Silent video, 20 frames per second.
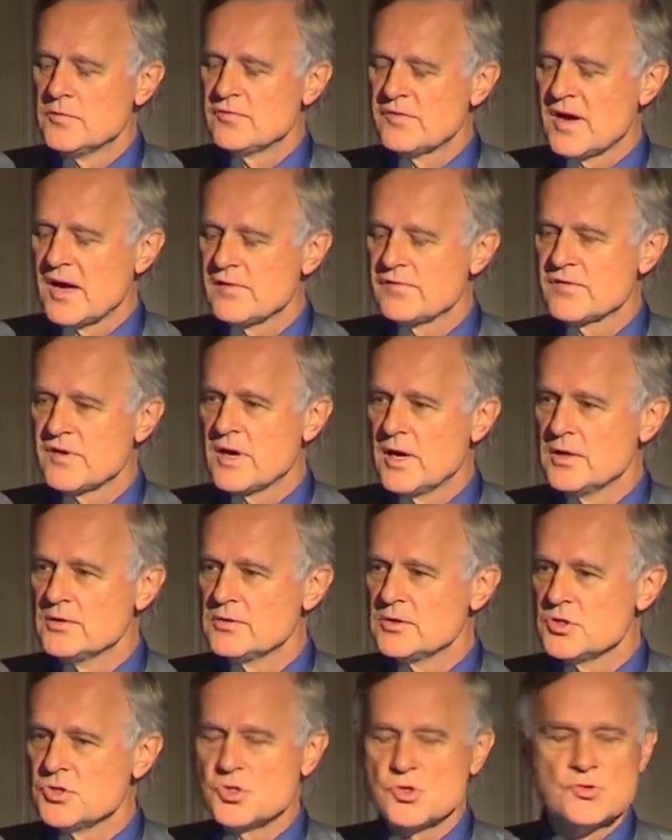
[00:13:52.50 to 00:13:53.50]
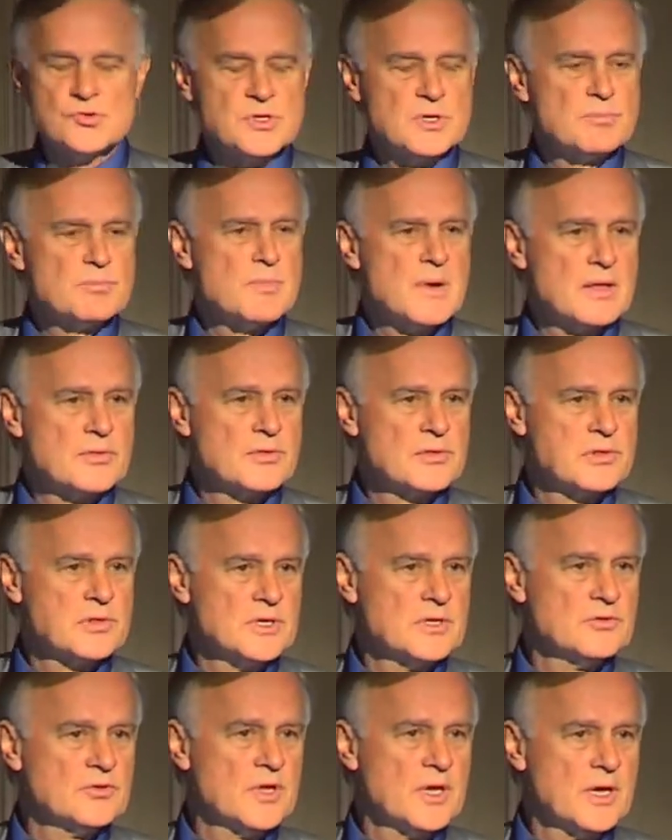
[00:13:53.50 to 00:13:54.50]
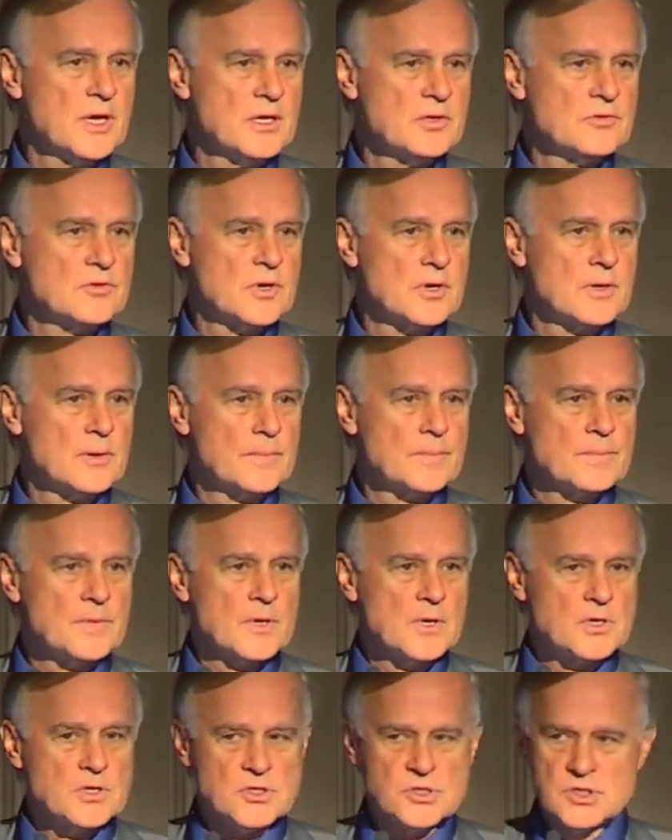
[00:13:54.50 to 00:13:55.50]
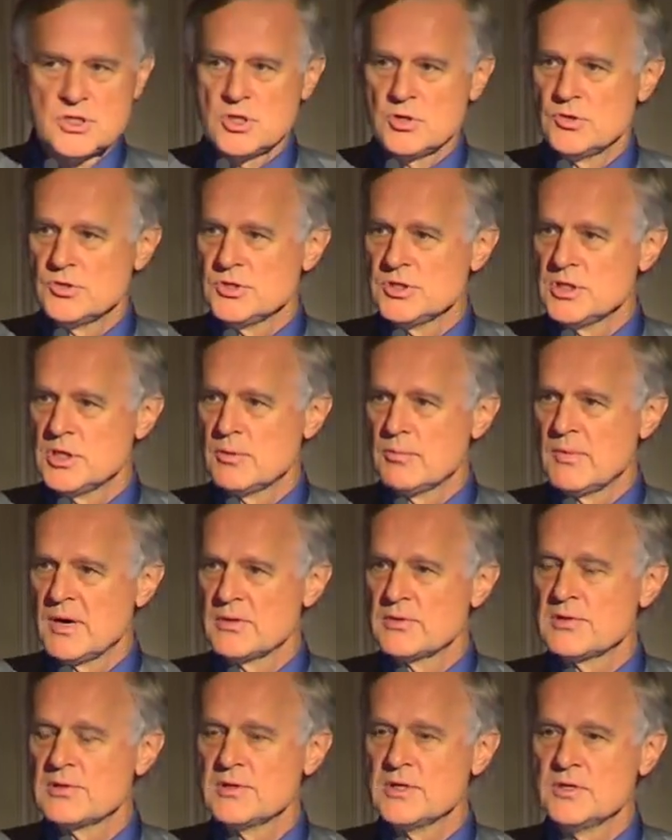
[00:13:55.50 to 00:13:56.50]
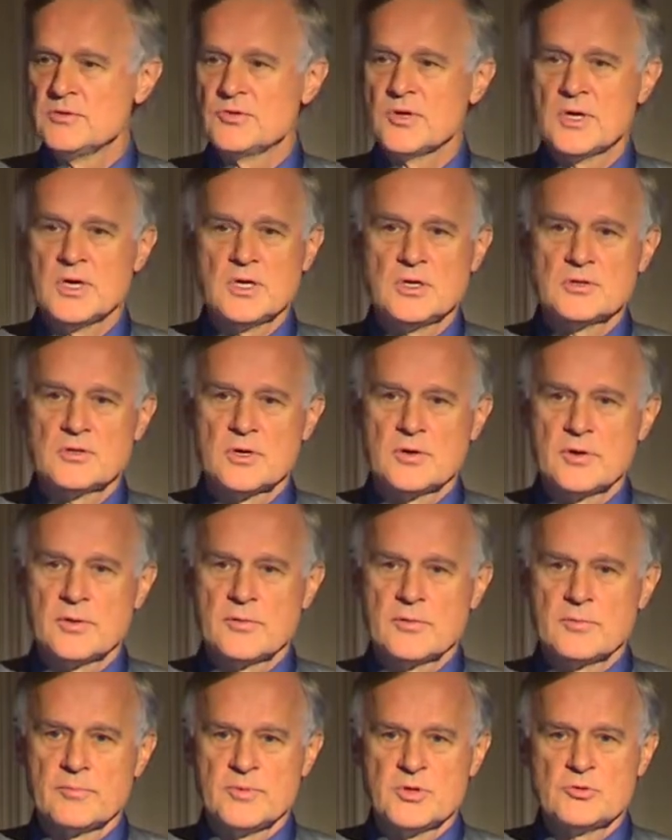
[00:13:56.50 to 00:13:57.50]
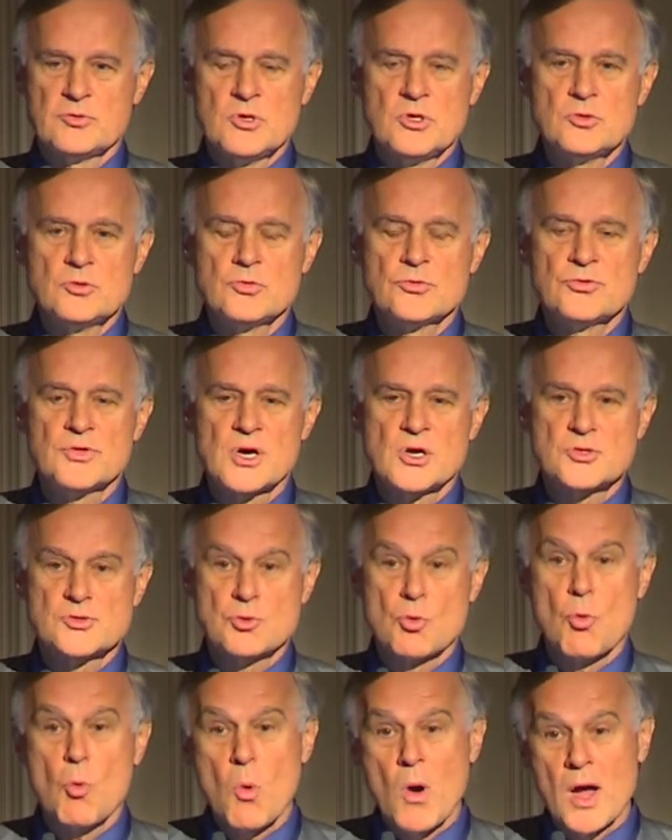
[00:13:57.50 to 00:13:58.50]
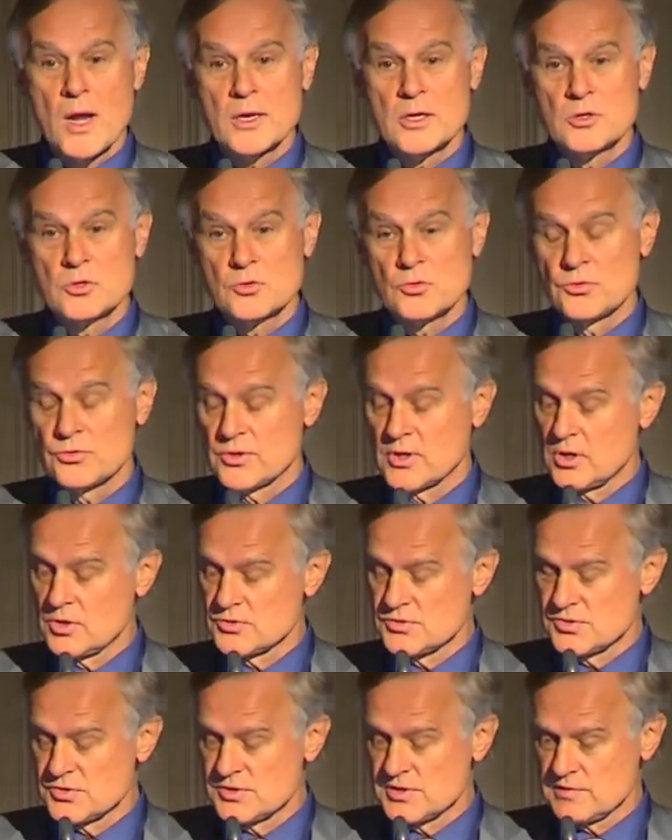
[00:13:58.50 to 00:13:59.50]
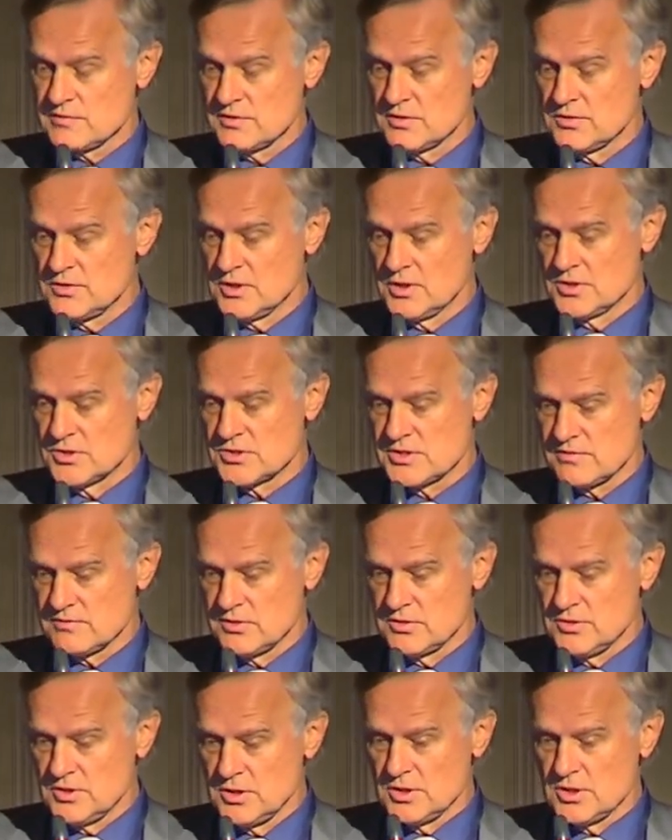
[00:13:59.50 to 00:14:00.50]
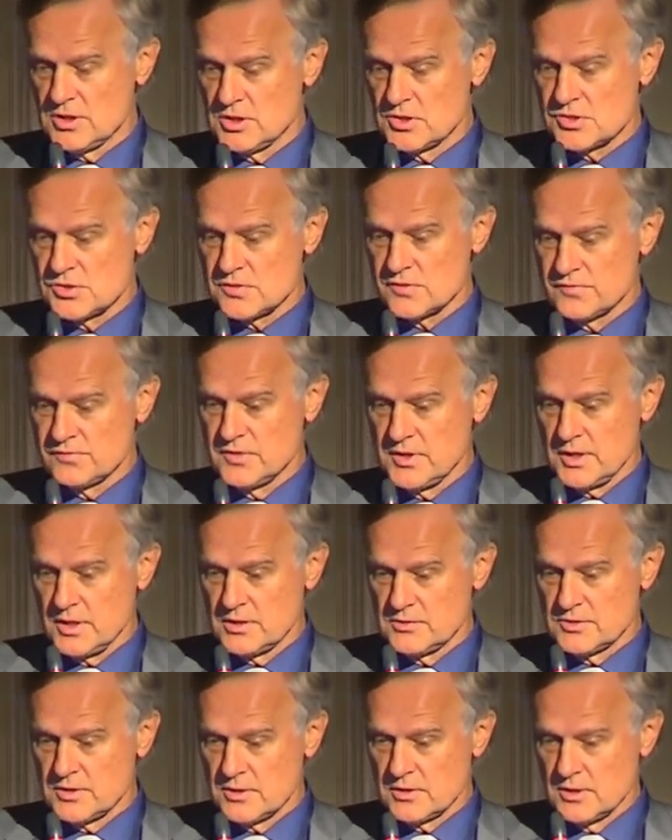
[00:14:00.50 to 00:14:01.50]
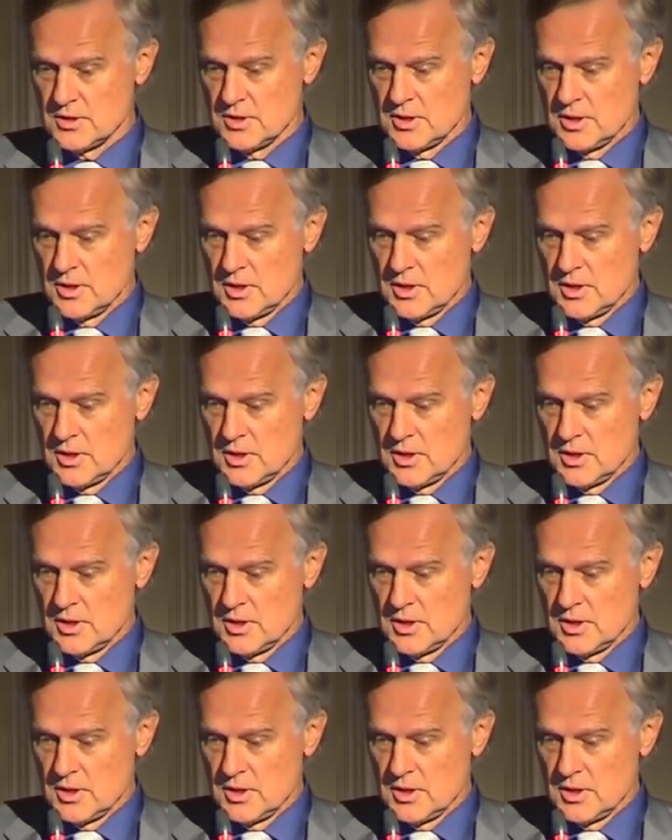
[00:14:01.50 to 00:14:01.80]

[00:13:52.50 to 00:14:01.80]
five countries using monthly data, year-on-year monthly data between 2001 and 2017, 17 years of data.